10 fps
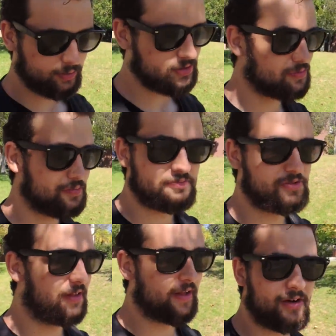we were just
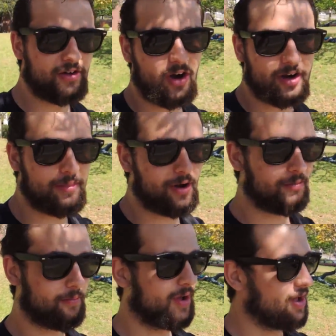sitting there talking
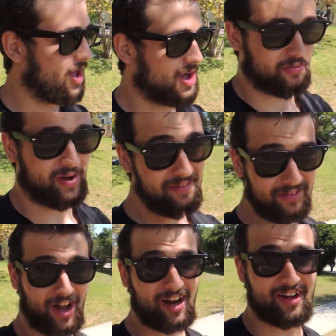about we
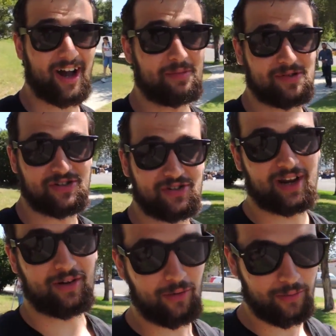have a lot in common, which is
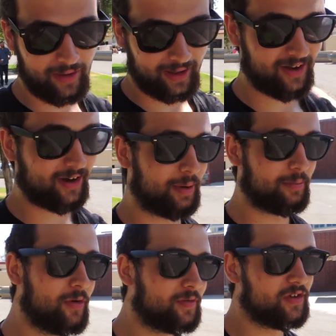kind of cool. We're, like talking
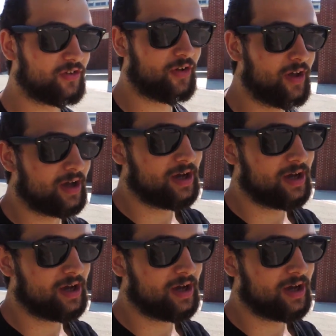about movies,